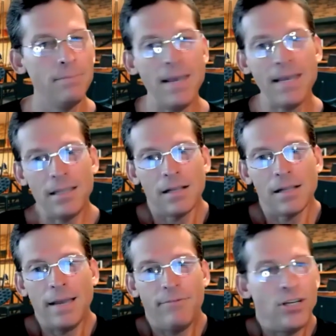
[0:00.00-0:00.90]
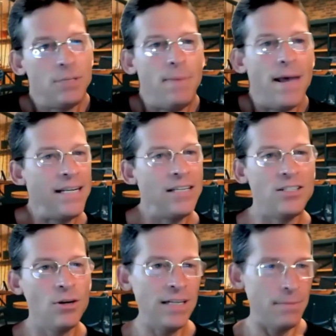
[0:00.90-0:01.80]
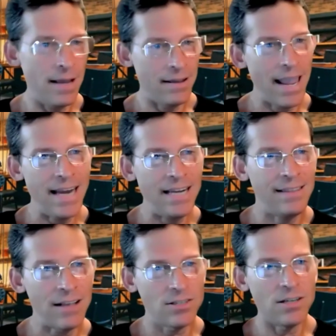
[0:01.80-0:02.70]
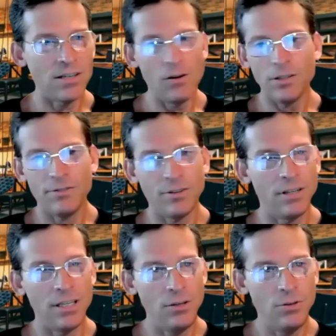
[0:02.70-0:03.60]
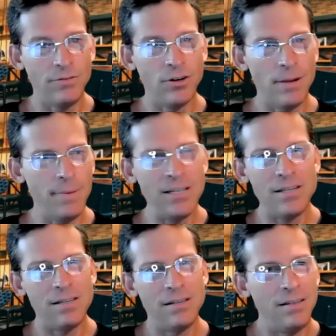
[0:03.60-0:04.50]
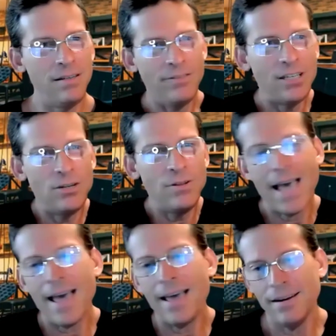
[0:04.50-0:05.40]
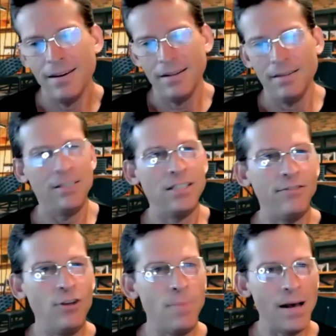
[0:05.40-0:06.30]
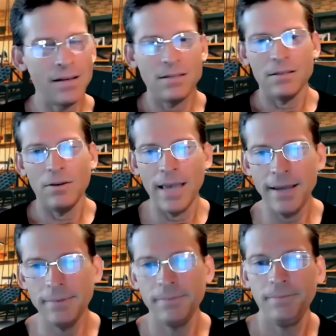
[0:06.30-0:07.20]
Make the claim for just pennies. You don't need to make eighty thousand dollars for the use of your image. You don't have to do that. Just a few bucks, okay?